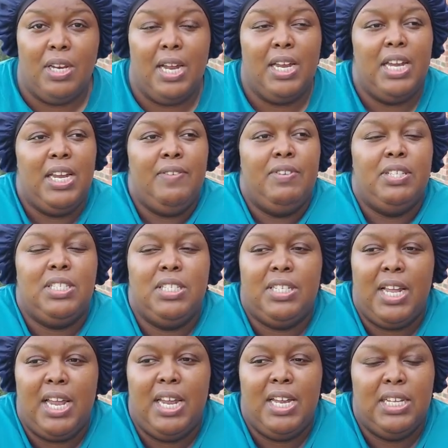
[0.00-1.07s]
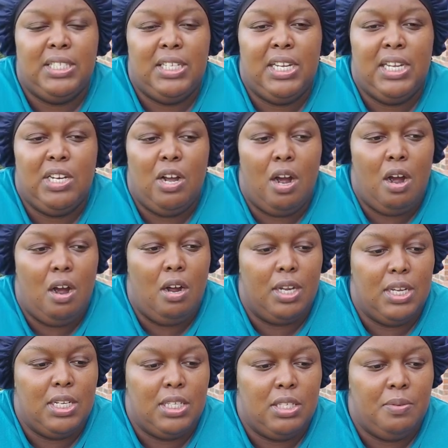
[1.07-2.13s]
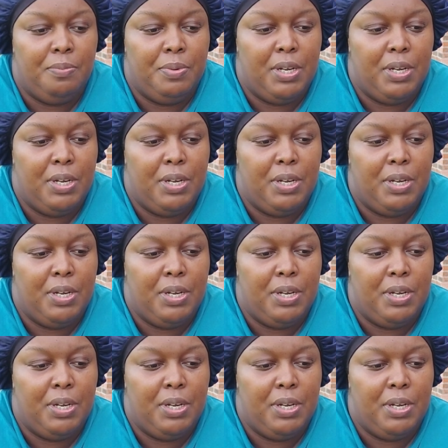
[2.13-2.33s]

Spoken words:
Like, even today, it's the end of August.